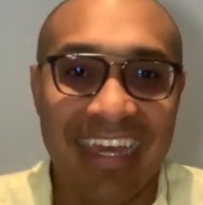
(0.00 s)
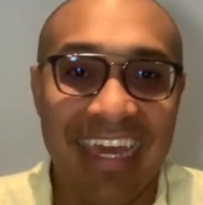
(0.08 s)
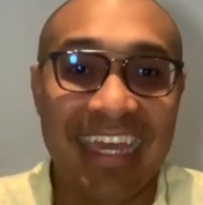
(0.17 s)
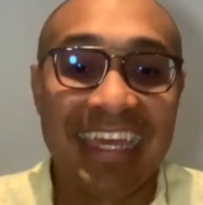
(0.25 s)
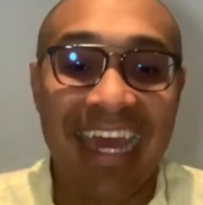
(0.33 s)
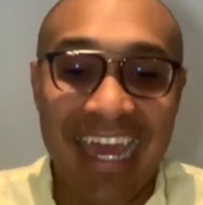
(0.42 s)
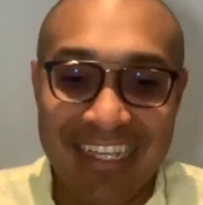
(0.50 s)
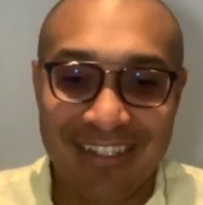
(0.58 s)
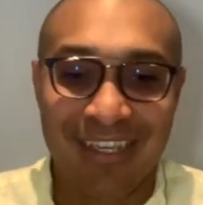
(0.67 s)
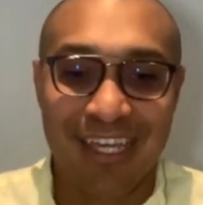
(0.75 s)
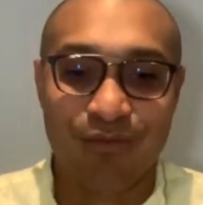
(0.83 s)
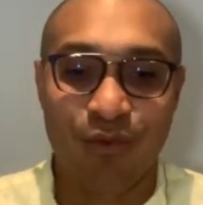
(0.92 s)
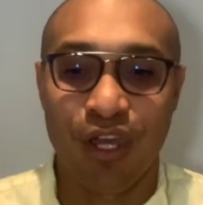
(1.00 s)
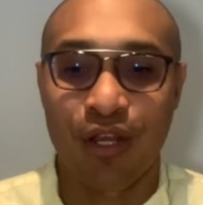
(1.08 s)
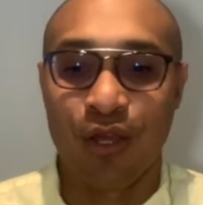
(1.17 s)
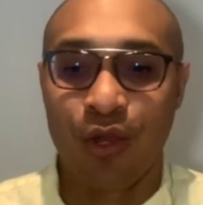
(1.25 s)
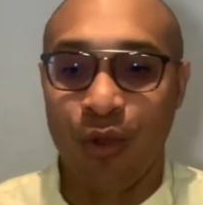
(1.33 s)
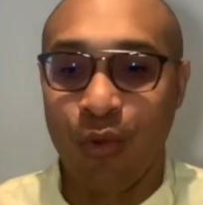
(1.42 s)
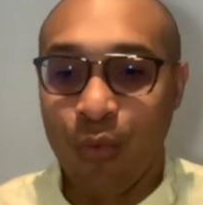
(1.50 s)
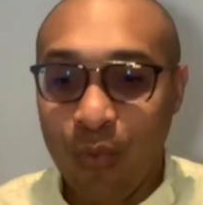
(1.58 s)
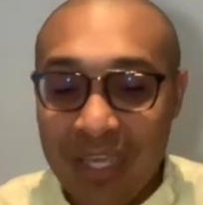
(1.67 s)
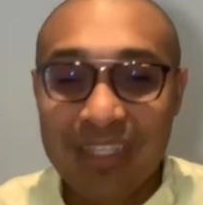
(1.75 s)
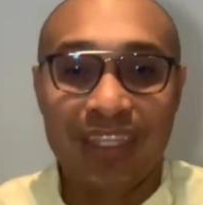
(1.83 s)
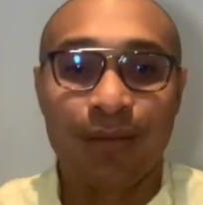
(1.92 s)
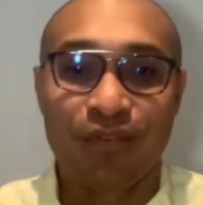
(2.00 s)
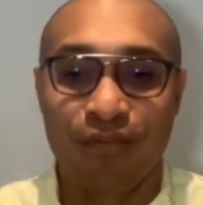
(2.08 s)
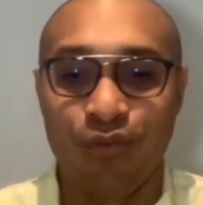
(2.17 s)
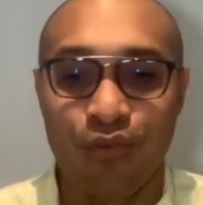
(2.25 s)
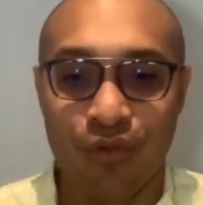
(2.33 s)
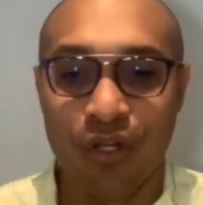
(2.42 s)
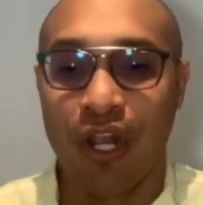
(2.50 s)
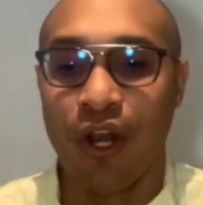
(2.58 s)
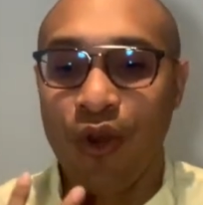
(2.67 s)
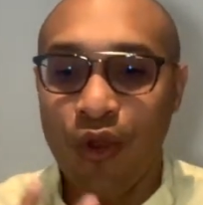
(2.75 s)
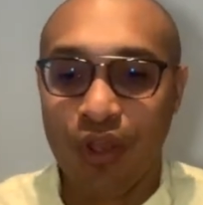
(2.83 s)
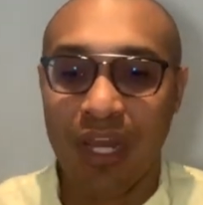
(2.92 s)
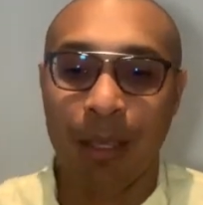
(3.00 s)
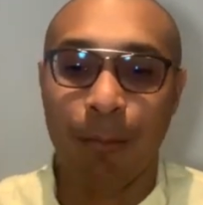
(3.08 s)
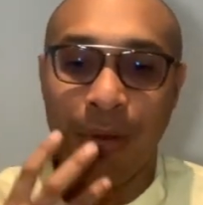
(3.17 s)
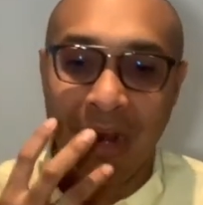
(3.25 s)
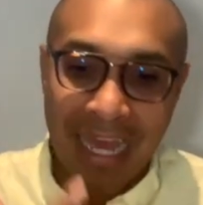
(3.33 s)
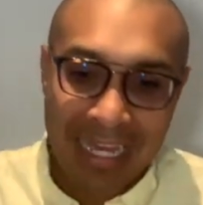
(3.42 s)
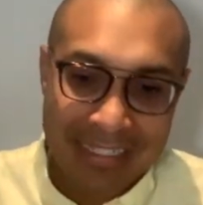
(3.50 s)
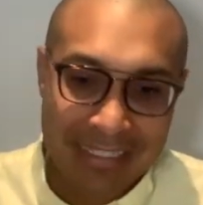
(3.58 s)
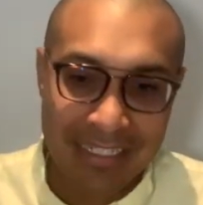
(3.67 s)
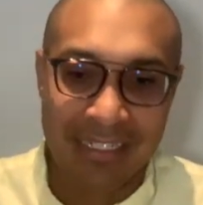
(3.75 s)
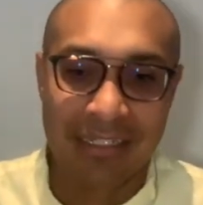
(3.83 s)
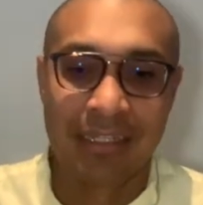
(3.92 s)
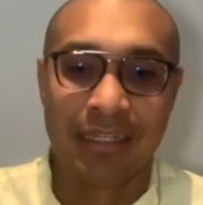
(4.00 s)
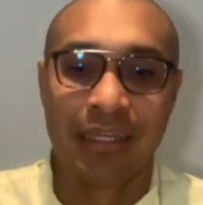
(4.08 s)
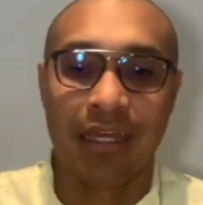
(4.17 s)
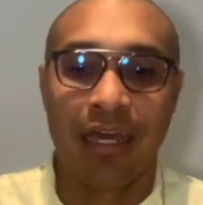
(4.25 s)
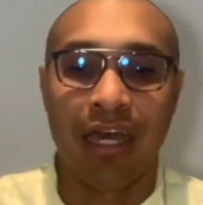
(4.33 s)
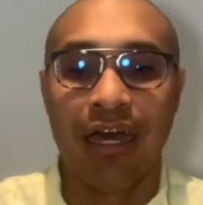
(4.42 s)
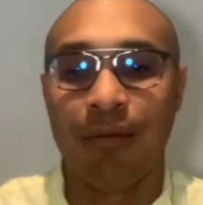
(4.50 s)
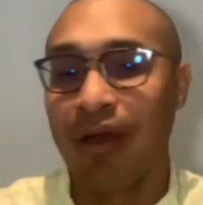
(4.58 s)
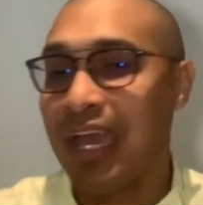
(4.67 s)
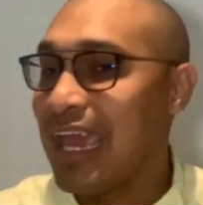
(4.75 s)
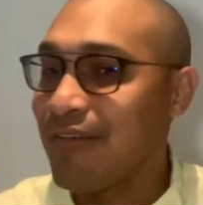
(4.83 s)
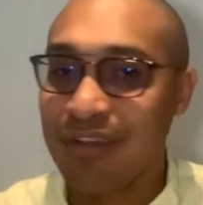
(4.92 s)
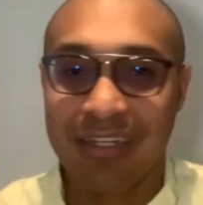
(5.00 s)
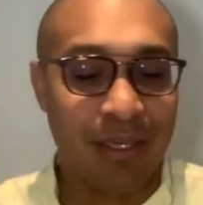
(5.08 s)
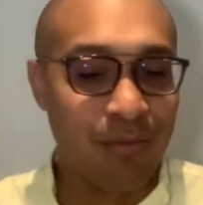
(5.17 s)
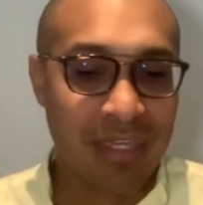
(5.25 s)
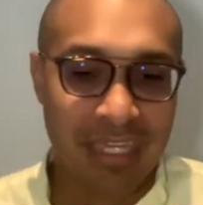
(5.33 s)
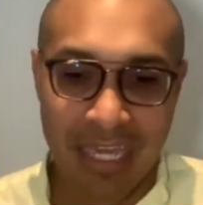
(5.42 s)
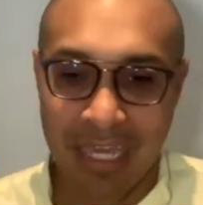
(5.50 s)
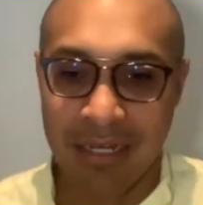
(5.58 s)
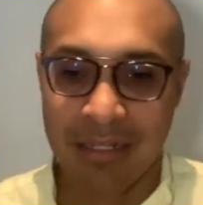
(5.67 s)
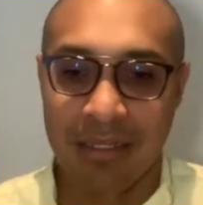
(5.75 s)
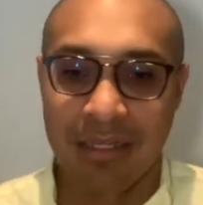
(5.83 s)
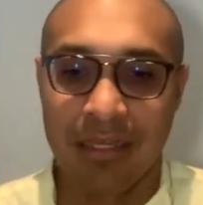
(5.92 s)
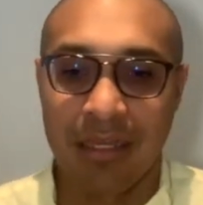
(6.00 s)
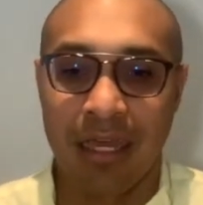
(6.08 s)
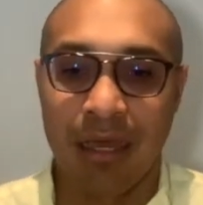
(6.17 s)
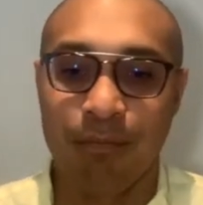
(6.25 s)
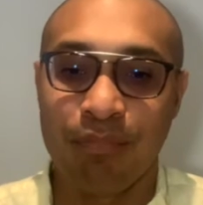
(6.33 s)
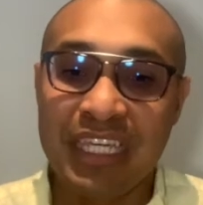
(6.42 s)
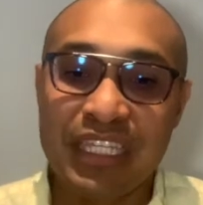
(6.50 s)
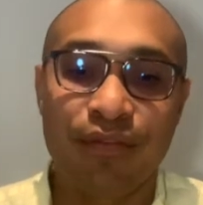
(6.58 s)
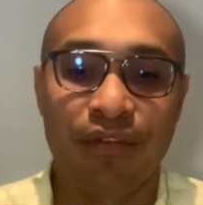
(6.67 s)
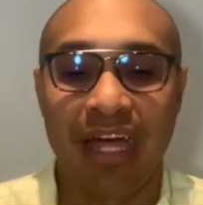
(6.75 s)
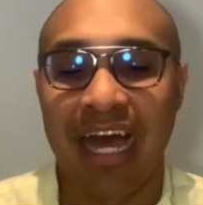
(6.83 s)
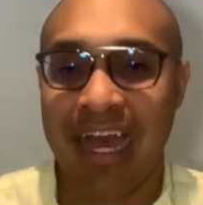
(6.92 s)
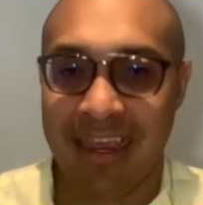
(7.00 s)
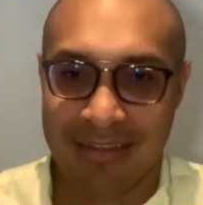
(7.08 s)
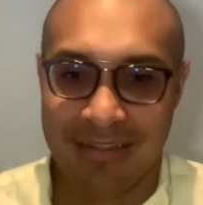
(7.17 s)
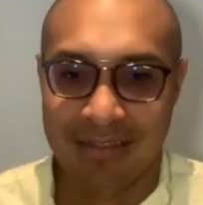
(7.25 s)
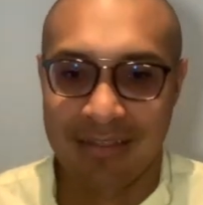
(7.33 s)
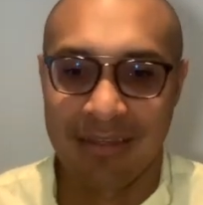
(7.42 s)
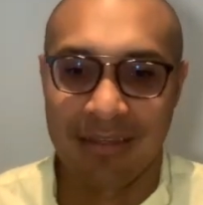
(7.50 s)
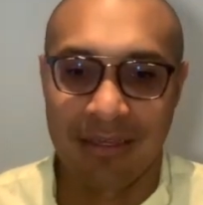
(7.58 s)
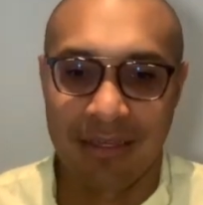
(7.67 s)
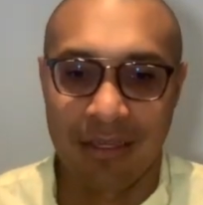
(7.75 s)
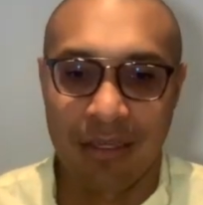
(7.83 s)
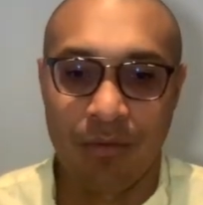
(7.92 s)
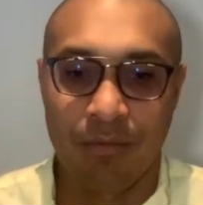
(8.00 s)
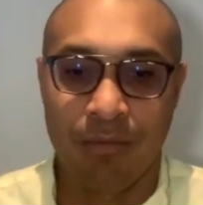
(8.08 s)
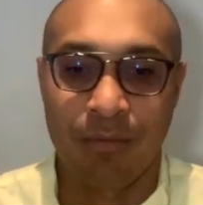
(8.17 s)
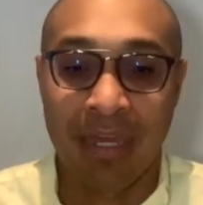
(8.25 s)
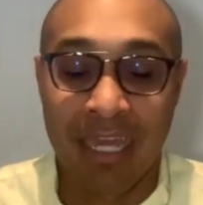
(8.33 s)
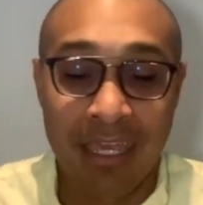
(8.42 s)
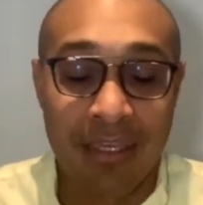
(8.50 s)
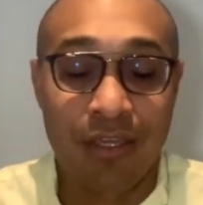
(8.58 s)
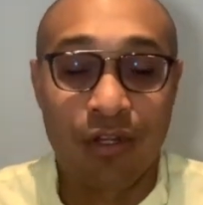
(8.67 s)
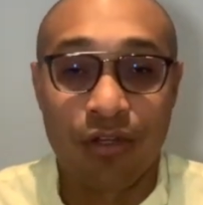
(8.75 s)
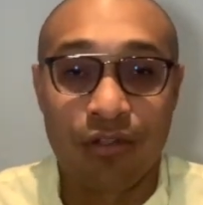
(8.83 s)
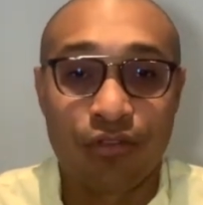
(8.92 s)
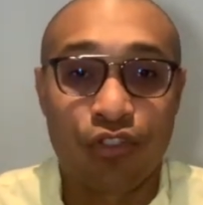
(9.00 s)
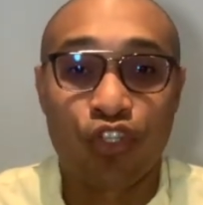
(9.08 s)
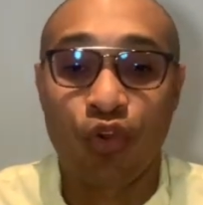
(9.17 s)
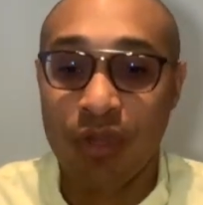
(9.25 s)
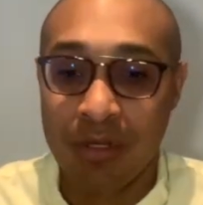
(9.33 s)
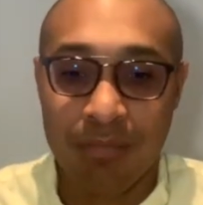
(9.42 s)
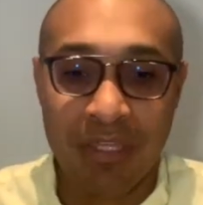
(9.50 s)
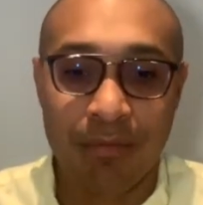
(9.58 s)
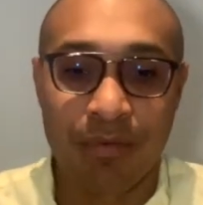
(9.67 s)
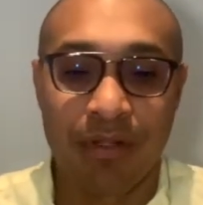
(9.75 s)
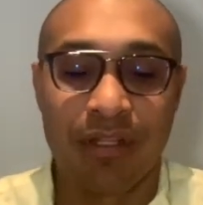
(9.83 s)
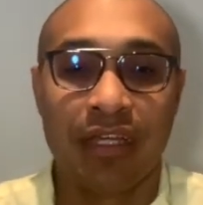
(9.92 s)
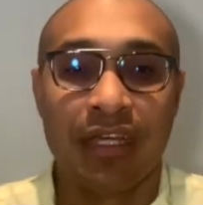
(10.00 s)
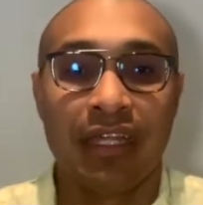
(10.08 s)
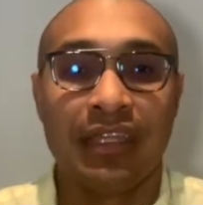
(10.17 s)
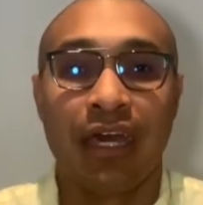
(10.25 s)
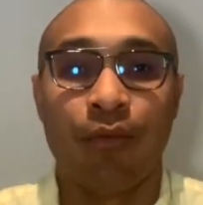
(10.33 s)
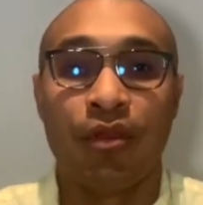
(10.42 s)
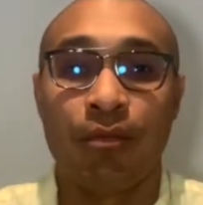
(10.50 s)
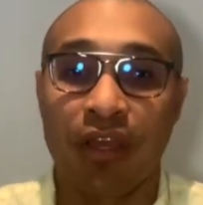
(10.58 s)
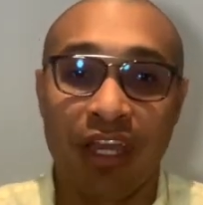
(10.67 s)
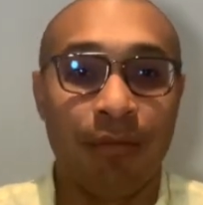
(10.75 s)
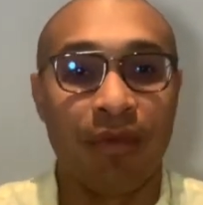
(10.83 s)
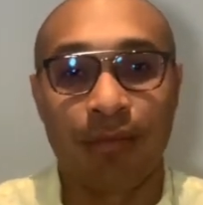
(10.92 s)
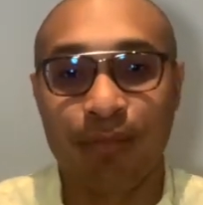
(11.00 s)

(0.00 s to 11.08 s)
And guys, guess what? Wisdom fruit look like planting every day we can peaceful acts by, you know, showing people that we're becoming